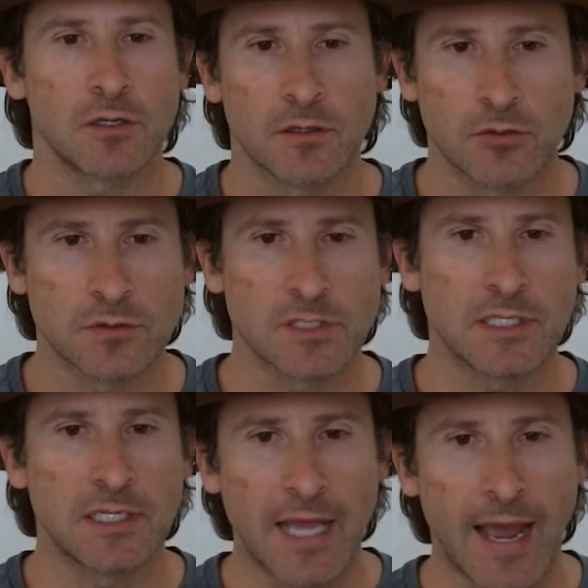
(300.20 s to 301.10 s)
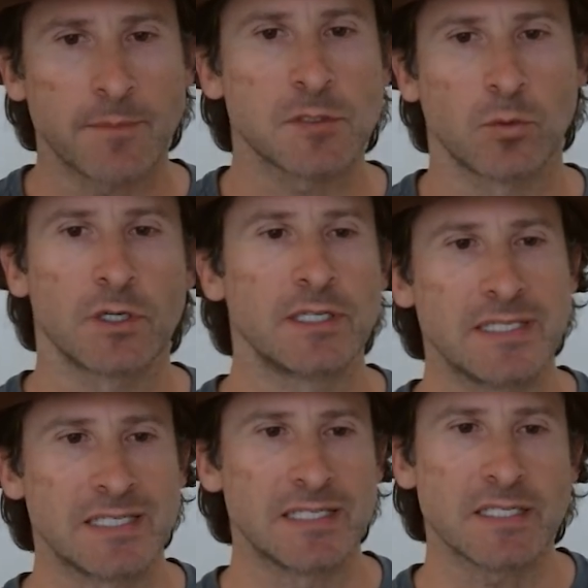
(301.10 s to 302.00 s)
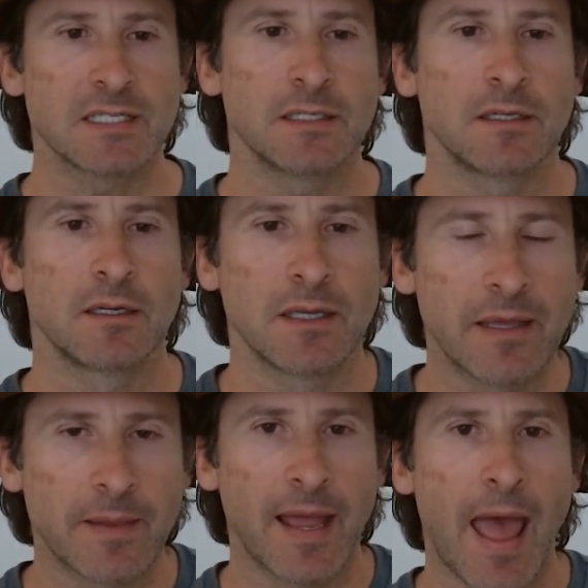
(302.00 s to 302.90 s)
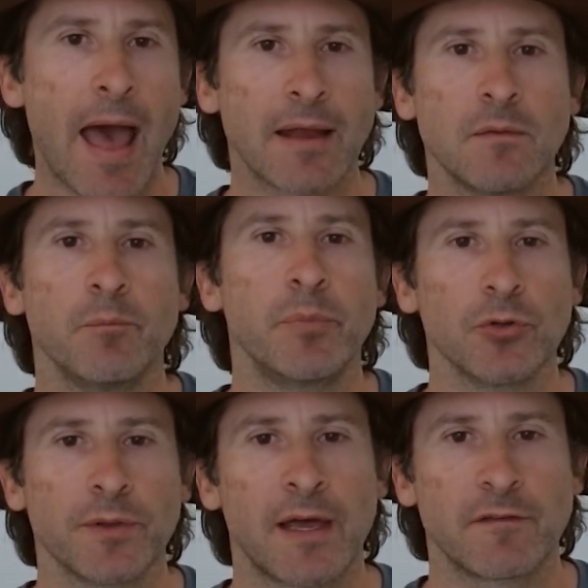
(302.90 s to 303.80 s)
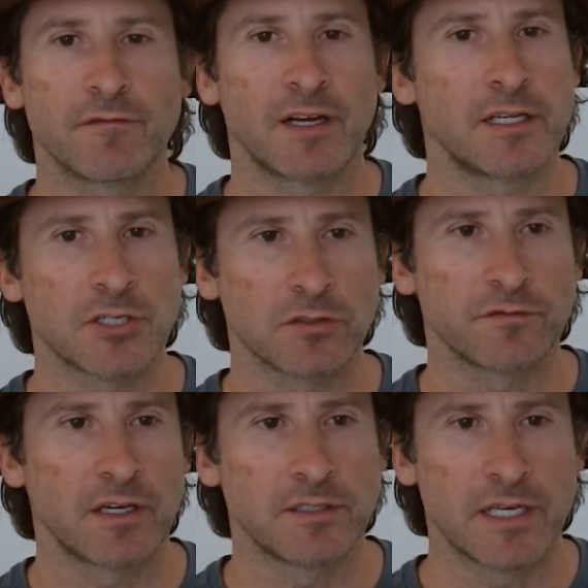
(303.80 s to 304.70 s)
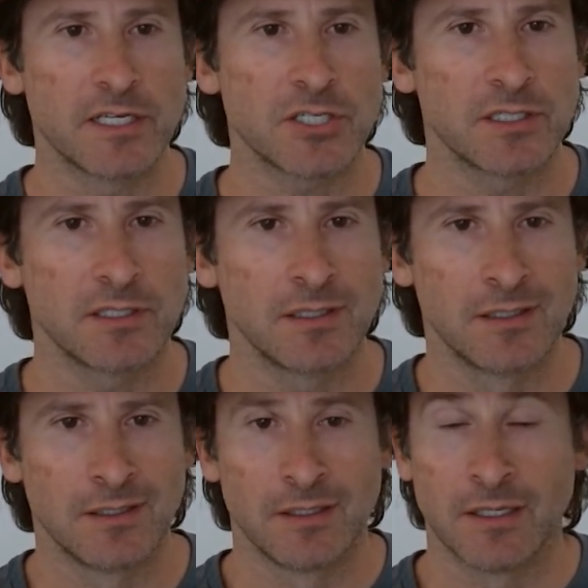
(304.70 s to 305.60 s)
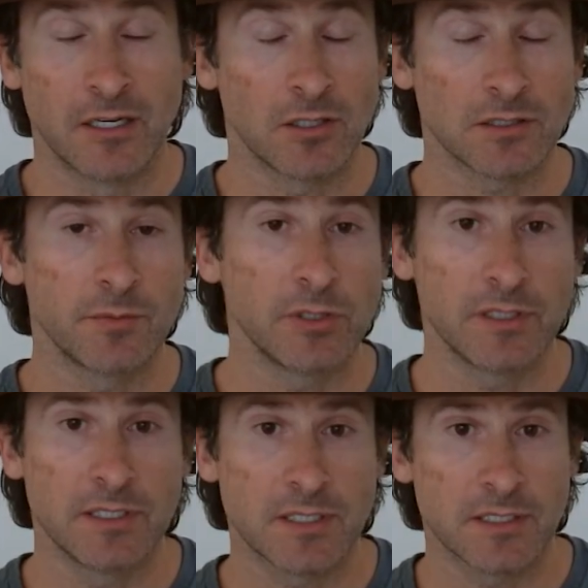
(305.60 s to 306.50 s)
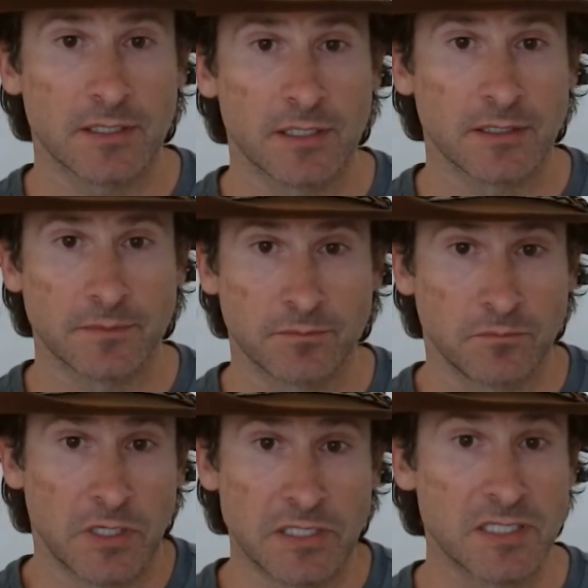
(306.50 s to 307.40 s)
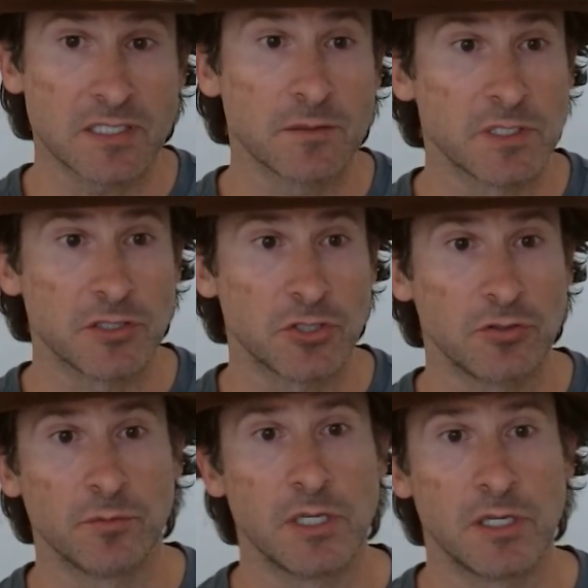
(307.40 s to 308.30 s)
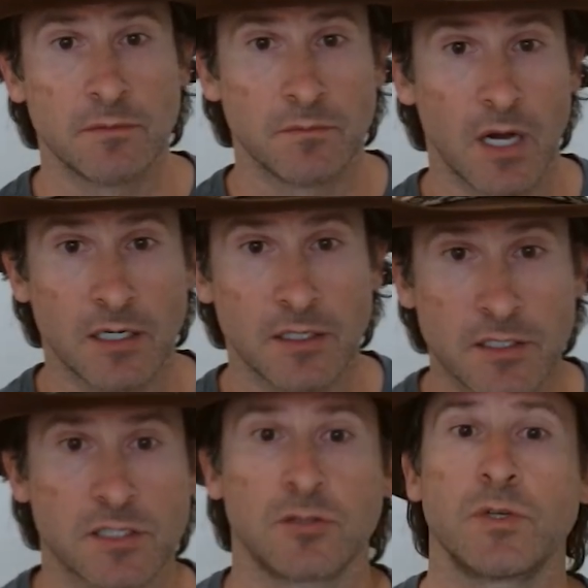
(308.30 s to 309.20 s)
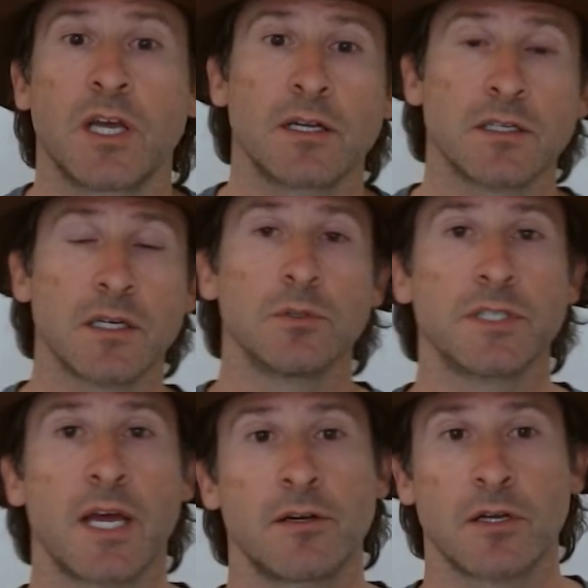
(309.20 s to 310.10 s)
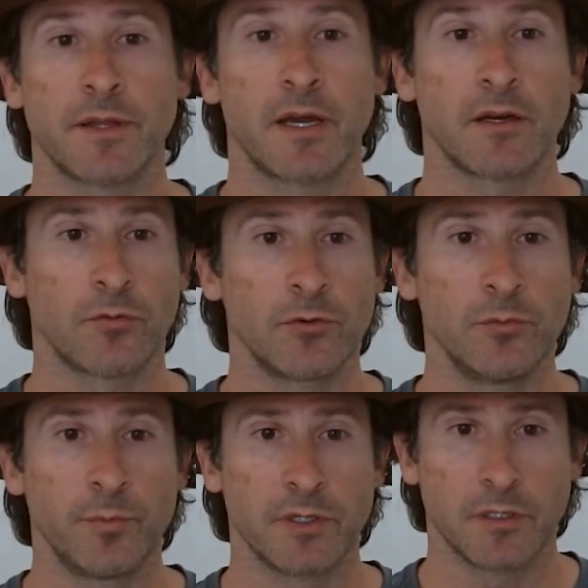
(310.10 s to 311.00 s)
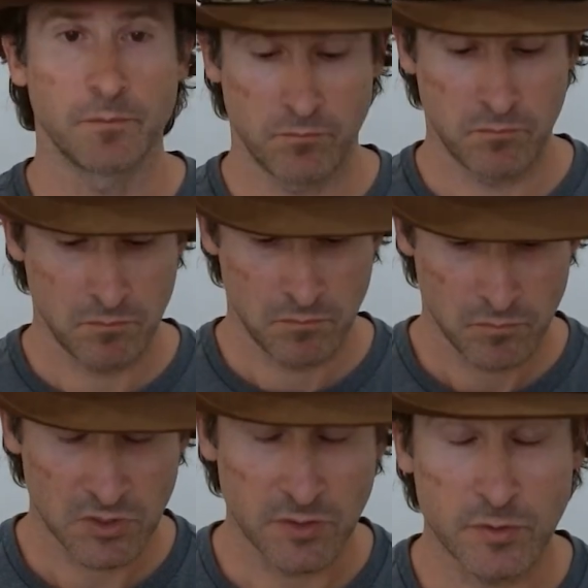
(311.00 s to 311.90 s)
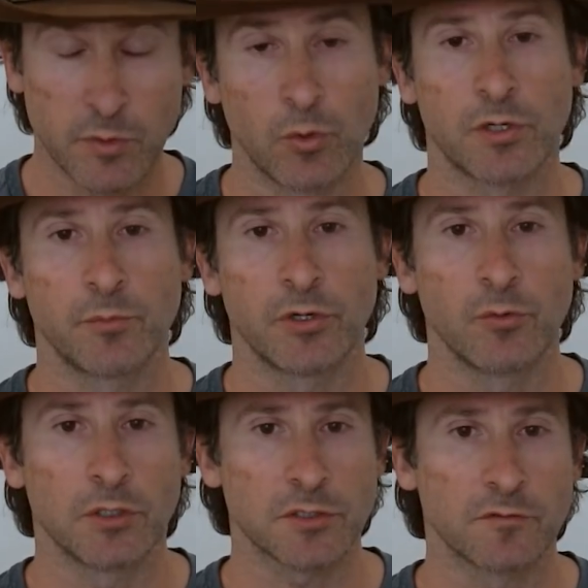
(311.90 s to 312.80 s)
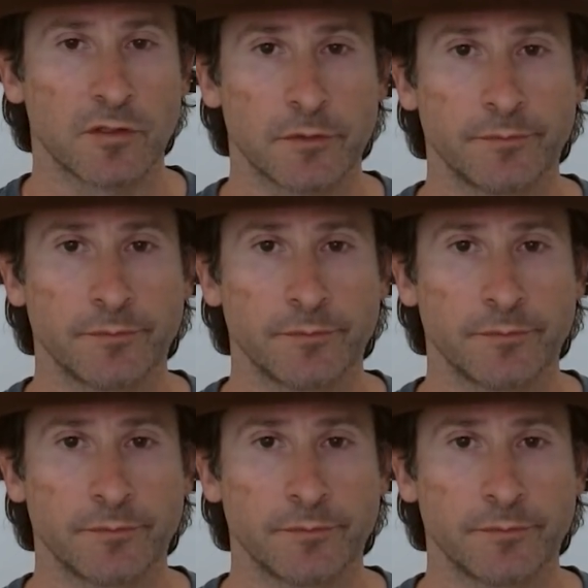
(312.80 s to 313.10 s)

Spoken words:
those gaps were consistent and they hadn't built that financial foundation. And ultimately, it's a systems issue, to be honest. So we kind of doubled down on that group and seems to be working pretty well so far.